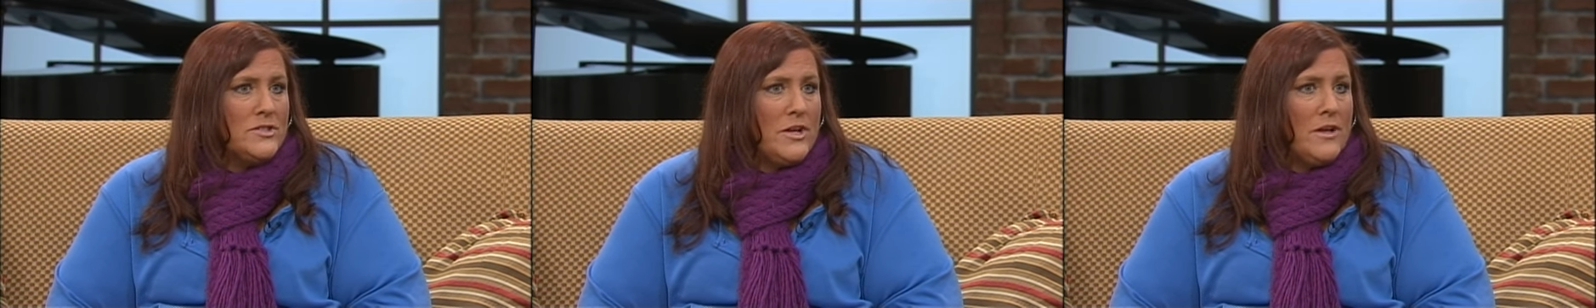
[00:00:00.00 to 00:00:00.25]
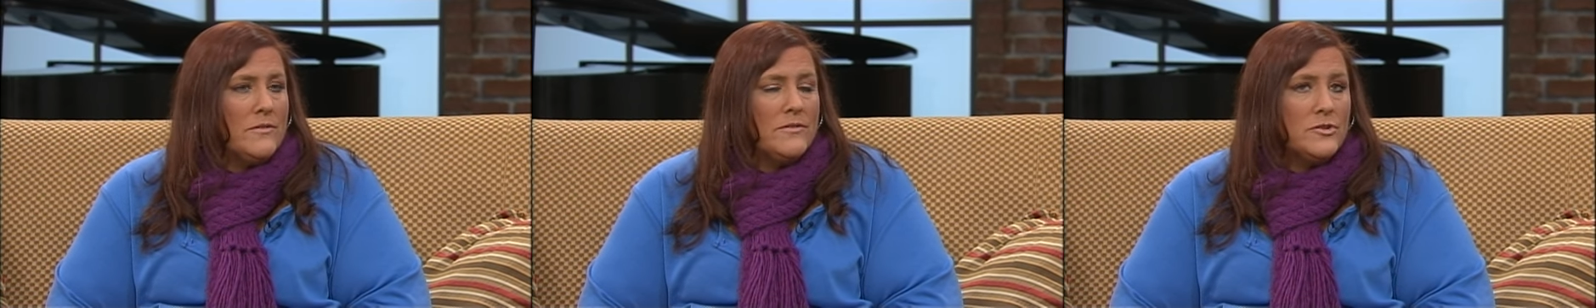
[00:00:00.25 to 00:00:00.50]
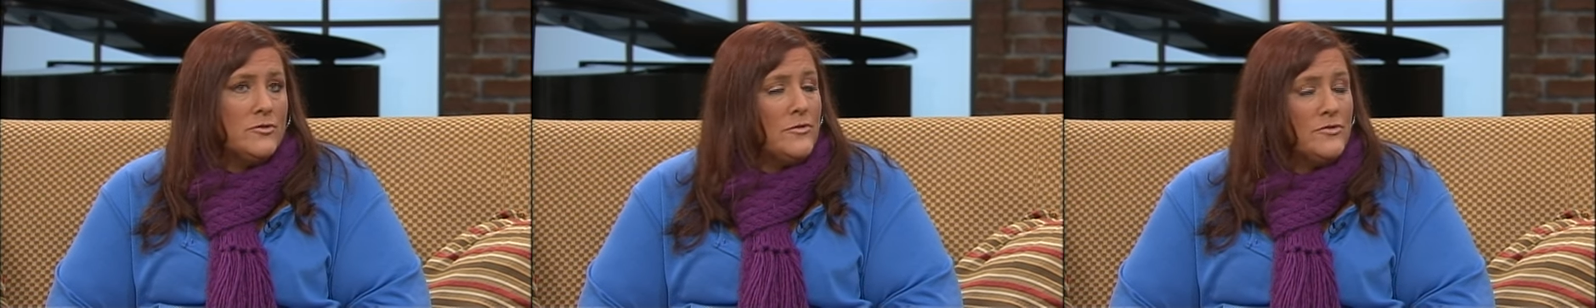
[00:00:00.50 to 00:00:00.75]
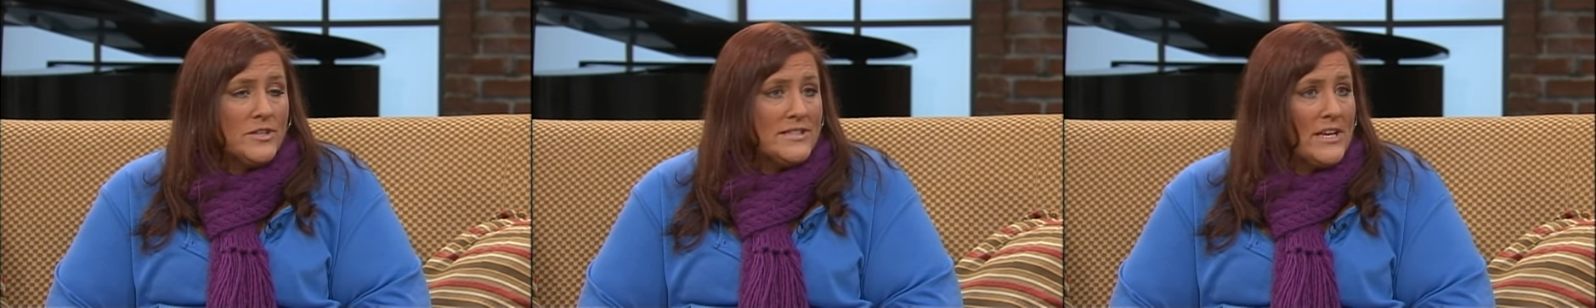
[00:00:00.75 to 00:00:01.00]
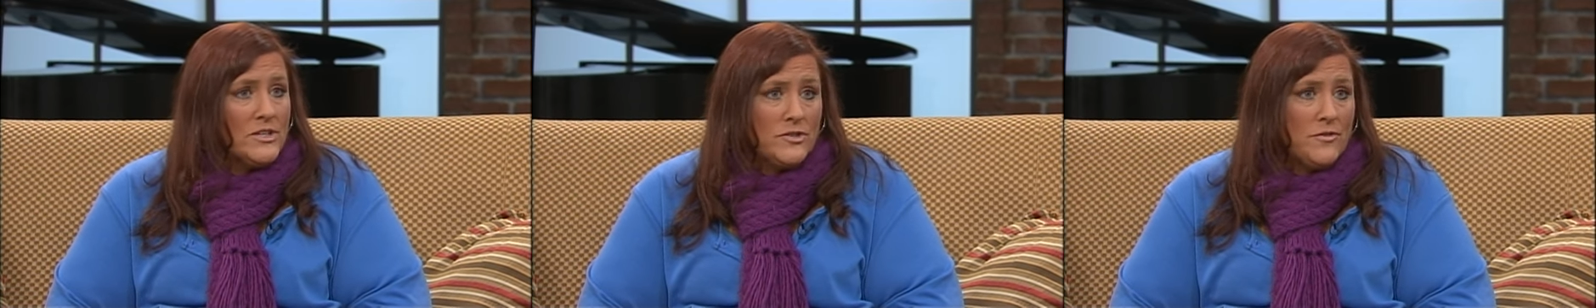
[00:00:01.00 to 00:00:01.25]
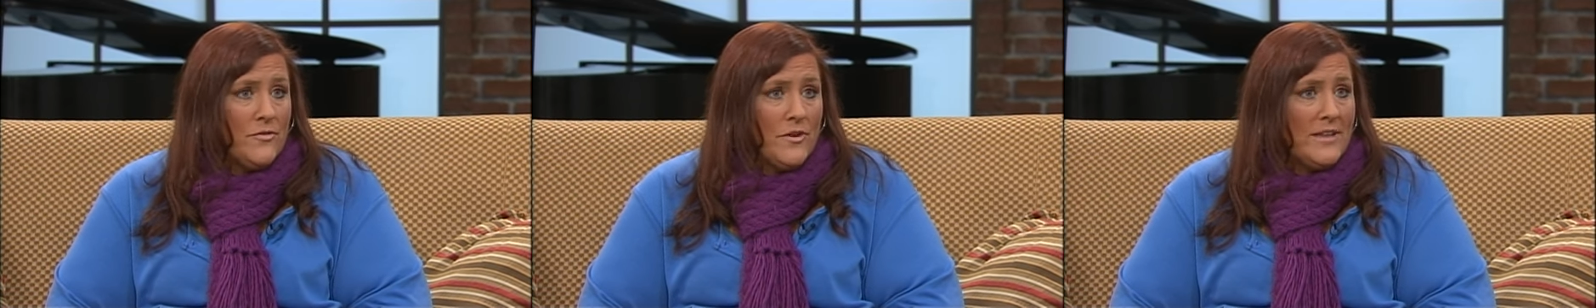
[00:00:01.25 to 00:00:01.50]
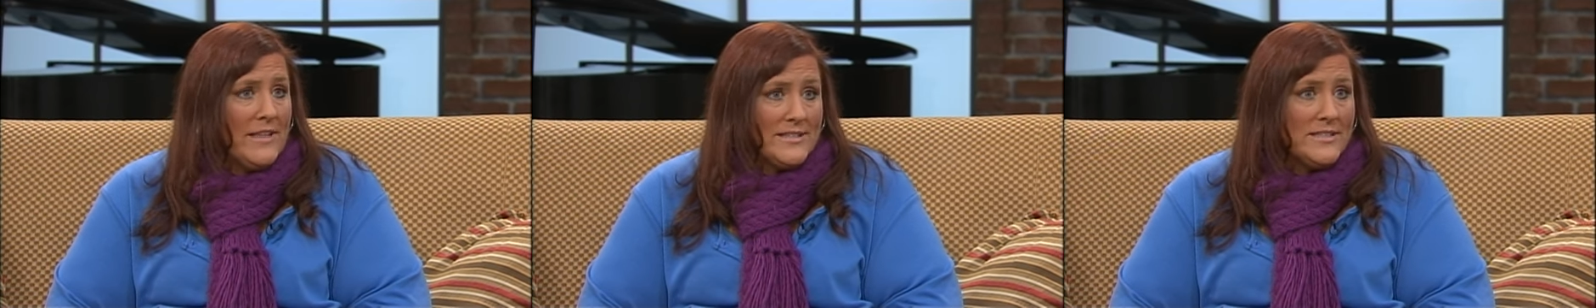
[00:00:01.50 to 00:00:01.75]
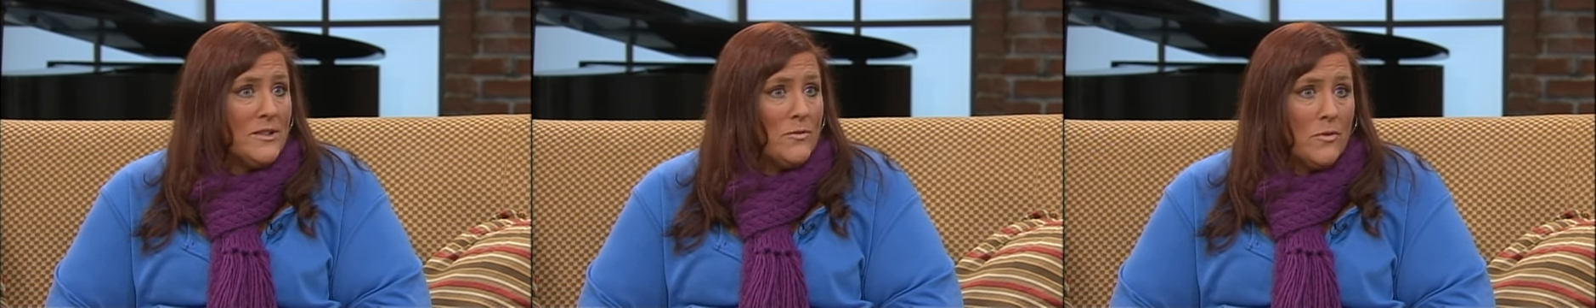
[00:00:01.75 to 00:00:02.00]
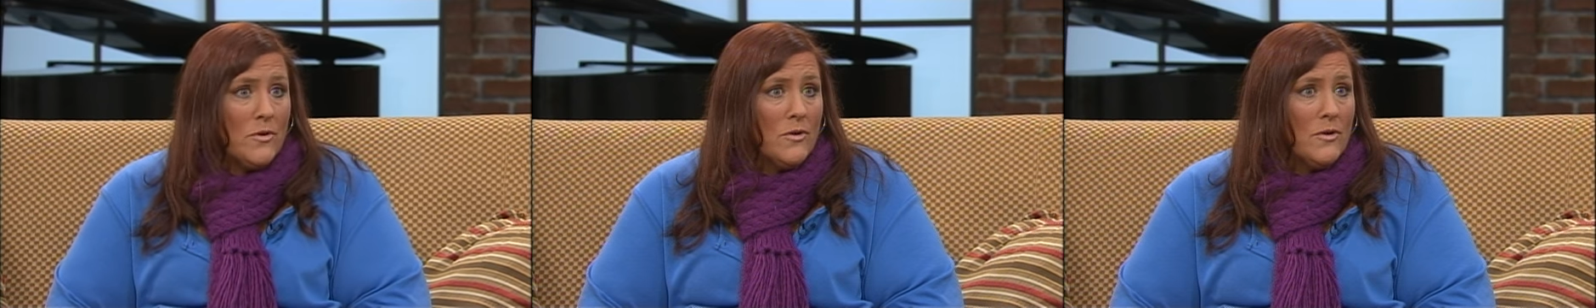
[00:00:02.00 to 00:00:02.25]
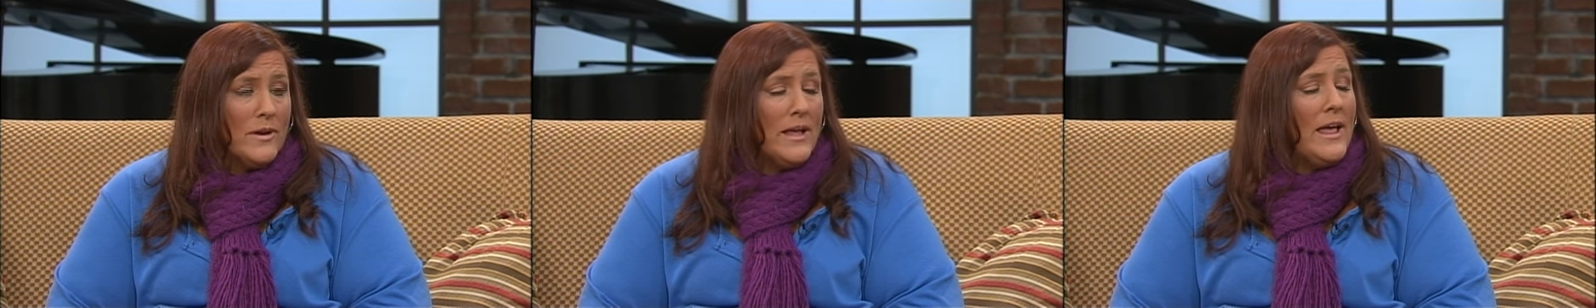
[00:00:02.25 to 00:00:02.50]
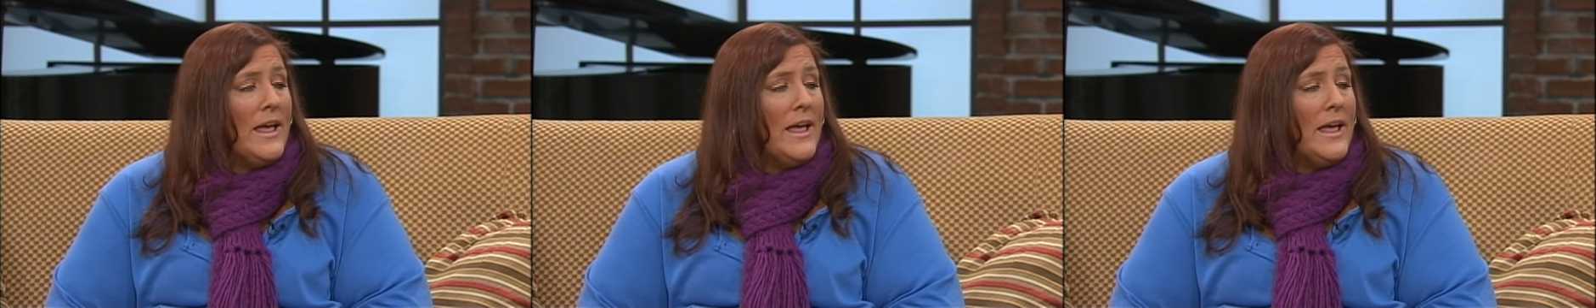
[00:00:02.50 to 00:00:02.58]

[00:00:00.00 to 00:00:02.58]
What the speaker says: You know, the truth shall set you free. That's in the Word.